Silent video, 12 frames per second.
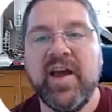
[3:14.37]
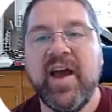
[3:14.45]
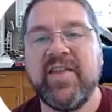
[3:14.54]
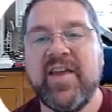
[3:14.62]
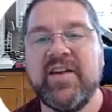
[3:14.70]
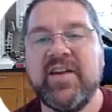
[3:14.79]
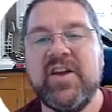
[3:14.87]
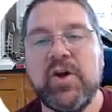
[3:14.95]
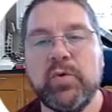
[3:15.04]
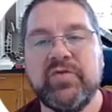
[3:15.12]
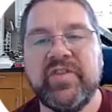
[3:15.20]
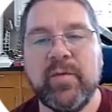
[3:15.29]
and then
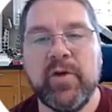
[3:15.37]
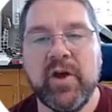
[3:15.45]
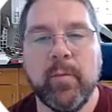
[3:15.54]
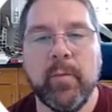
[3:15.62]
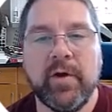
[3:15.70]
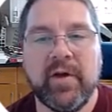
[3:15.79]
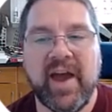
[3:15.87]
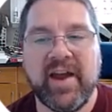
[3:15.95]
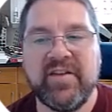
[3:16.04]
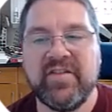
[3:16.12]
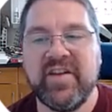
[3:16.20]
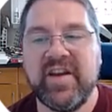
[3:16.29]
neodymium,
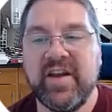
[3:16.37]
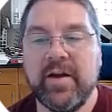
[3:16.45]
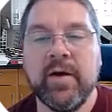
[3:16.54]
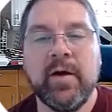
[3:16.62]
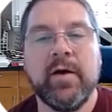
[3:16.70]
Nd.